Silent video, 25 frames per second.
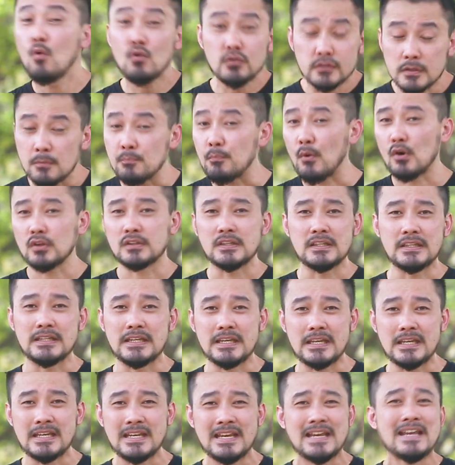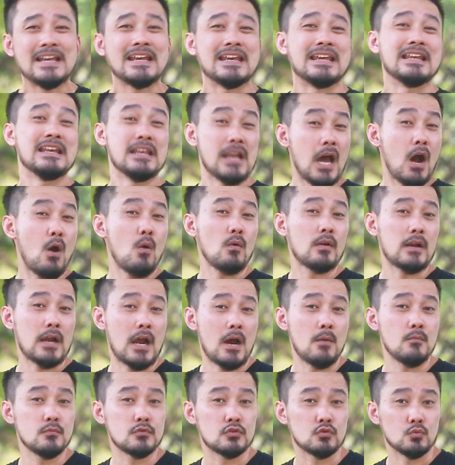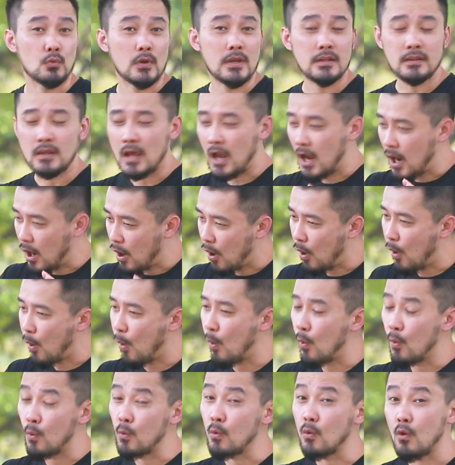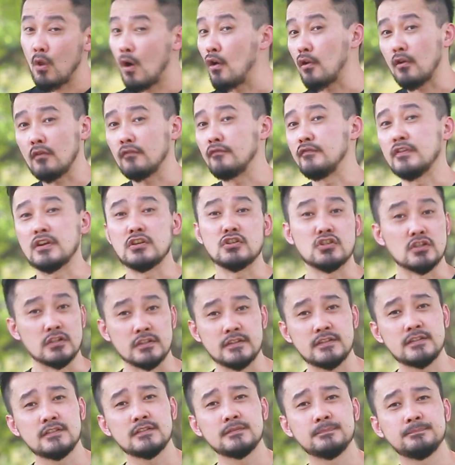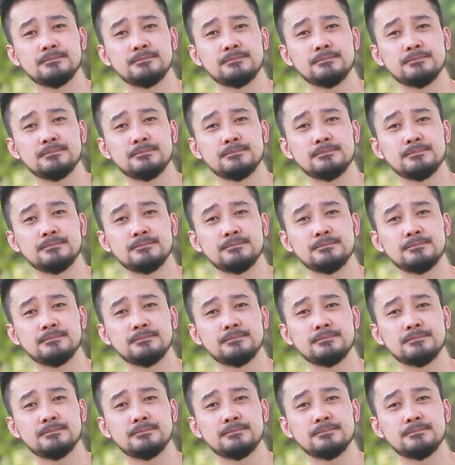most importantly, it now comes with whole lot of features.